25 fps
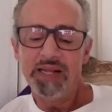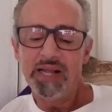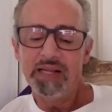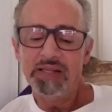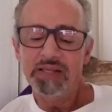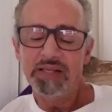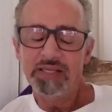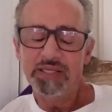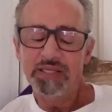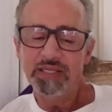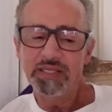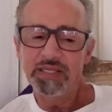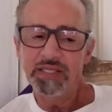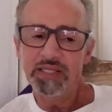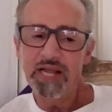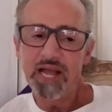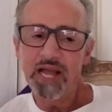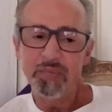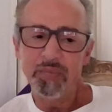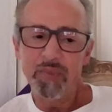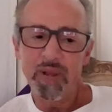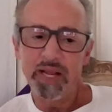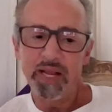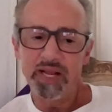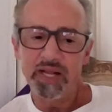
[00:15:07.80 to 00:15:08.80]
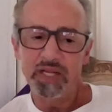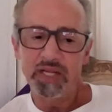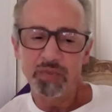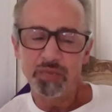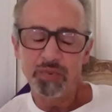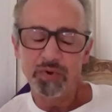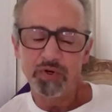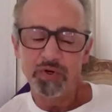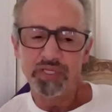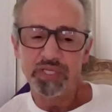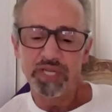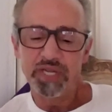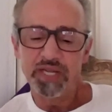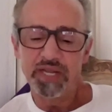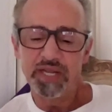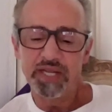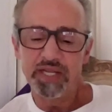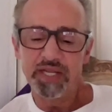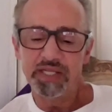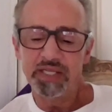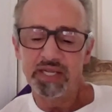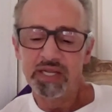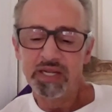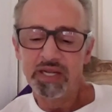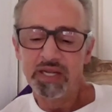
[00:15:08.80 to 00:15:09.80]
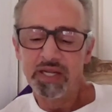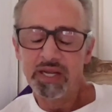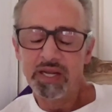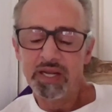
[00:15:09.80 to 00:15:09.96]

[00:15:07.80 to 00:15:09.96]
This is not my expertise,